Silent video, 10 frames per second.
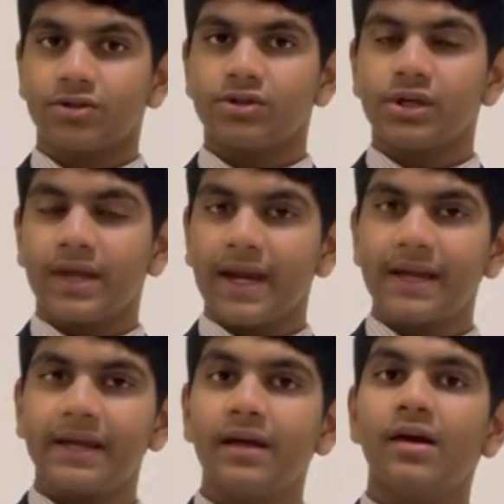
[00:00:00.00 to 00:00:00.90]
you're
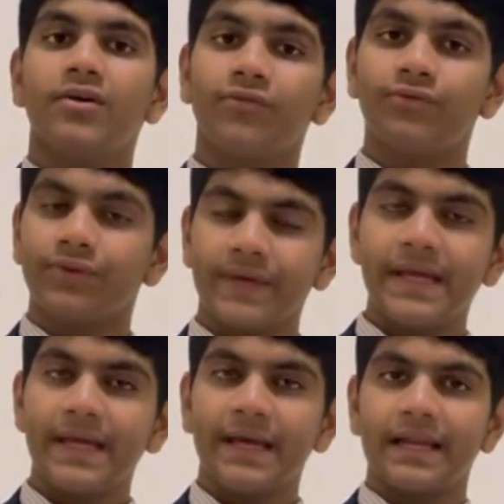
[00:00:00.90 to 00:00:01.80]
getting
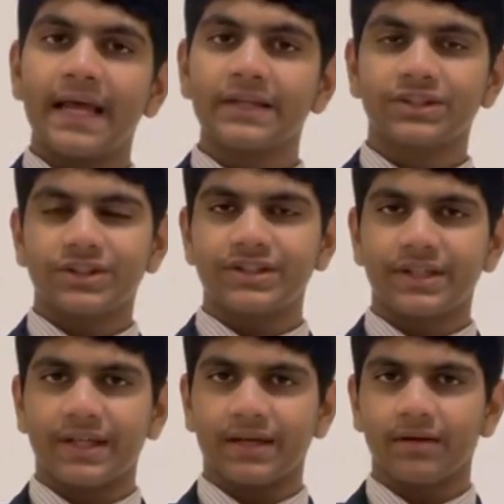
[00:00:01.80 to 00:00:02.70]
free
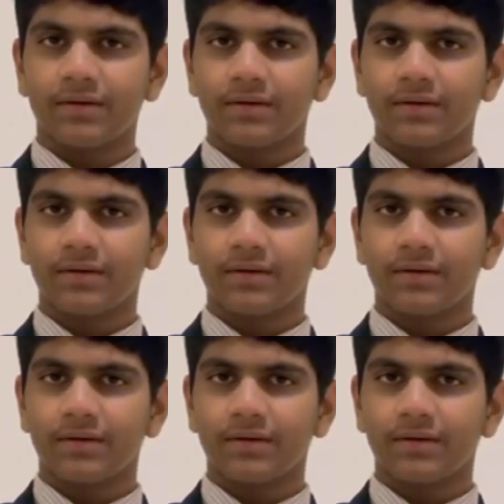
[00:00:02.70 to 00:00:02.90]
electricity.